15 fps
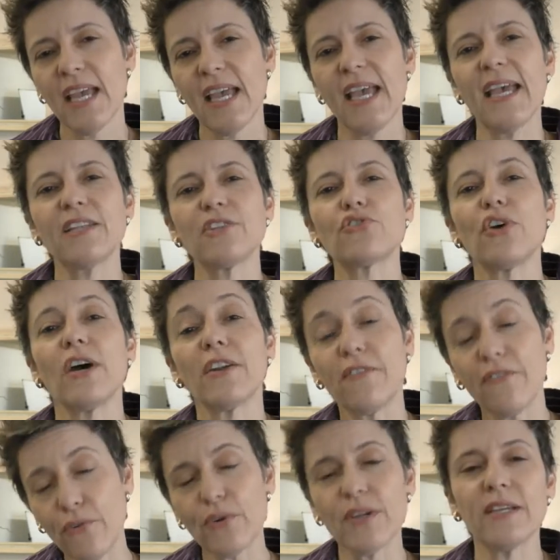and try and
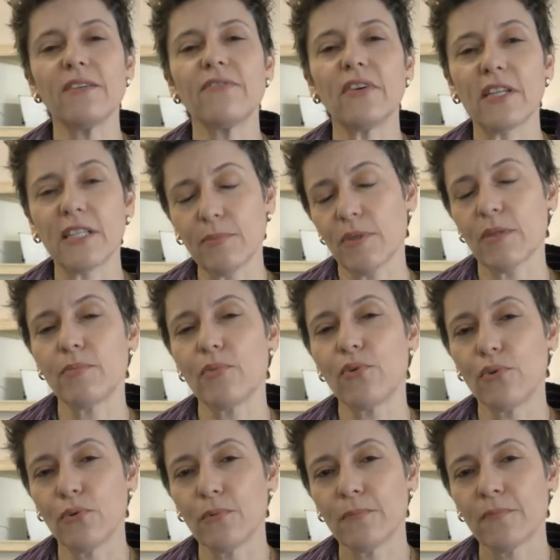forgive a little bit
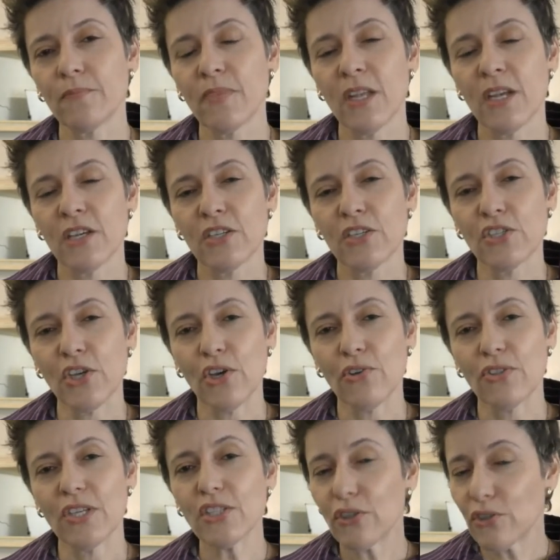more. So
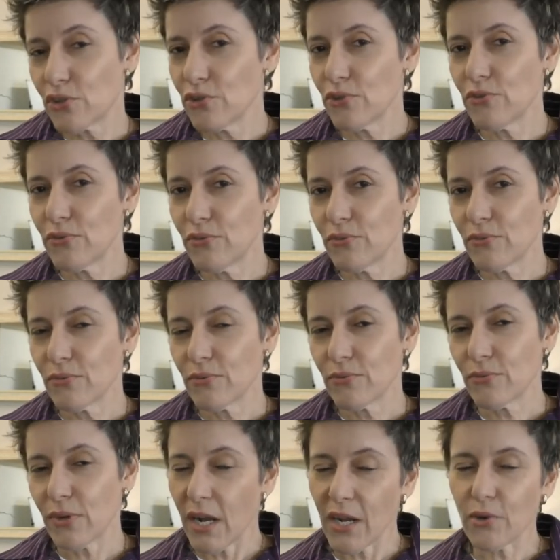these are two,
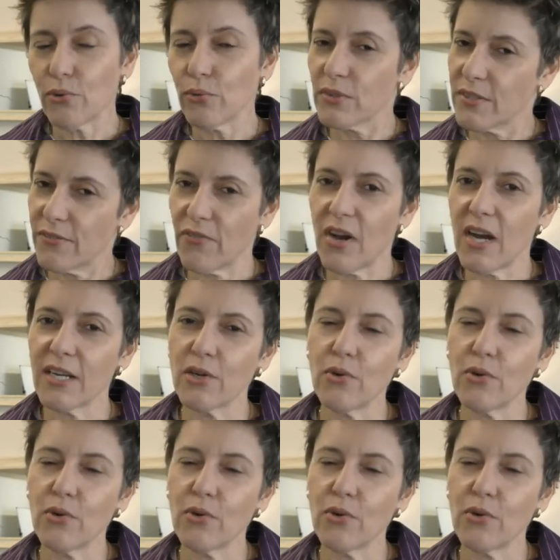what I call divine